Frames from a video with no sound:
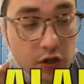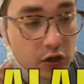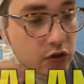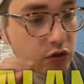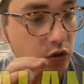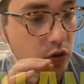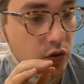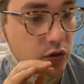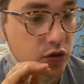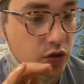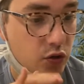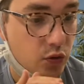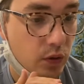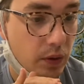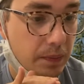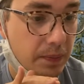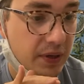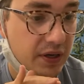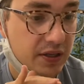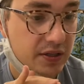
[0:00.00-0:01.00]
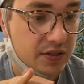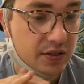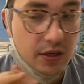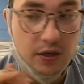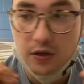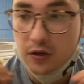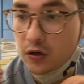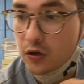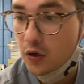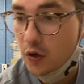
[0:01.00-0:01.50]
So there's three pennies
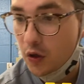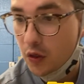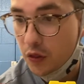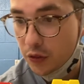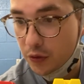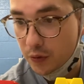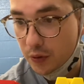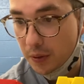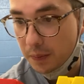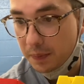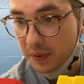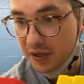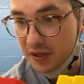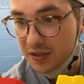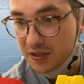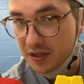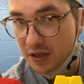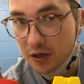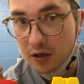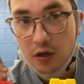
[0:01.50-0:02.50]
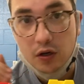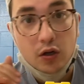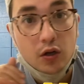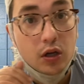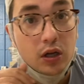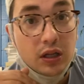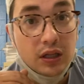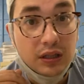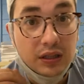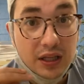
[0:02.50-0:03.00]
here, three pennies here.
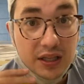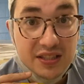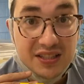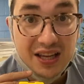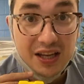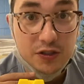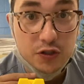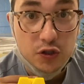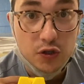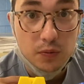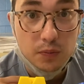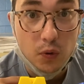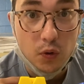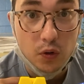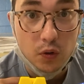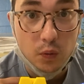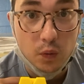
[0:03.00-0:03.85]
Let's add two more to